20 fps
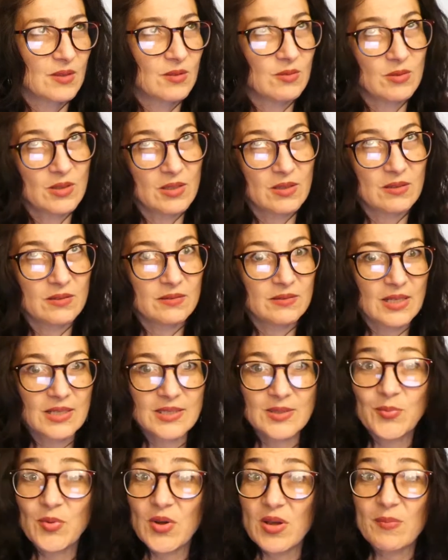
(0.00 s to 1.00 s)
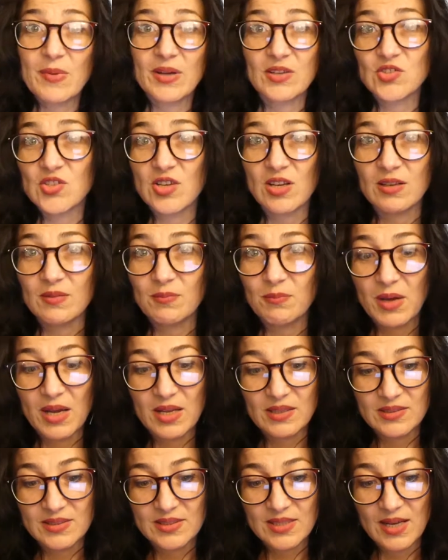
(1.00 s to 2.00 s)
well, that's pretty much it.
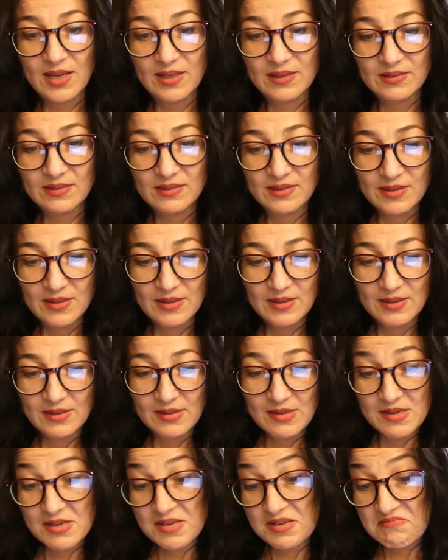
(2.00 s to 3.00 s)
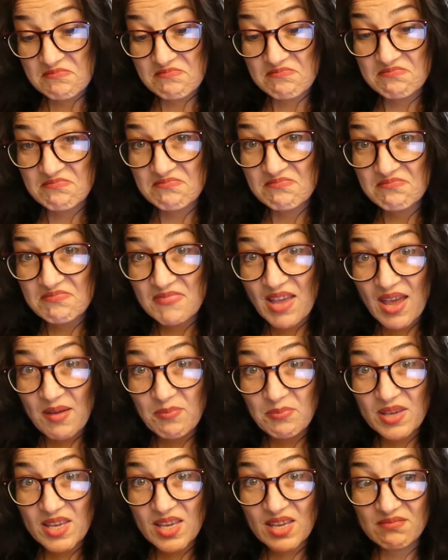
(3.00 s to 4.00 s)
Mad, sad,
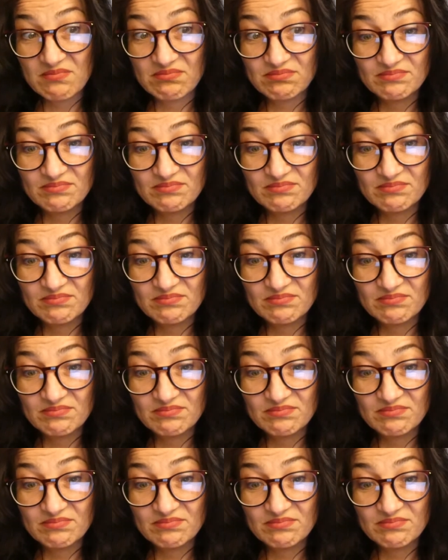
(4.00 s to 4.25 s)
happy,